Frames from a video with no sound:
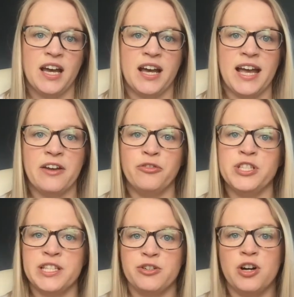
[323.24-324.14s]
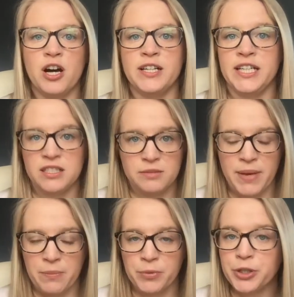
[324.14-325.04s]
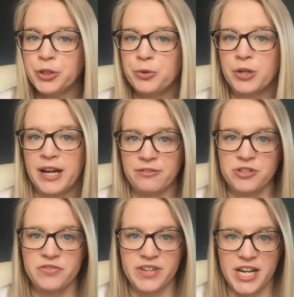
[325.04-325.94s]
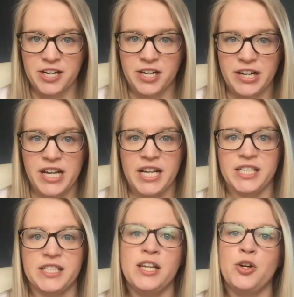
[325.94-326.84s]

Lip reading: every single audience member or every reader is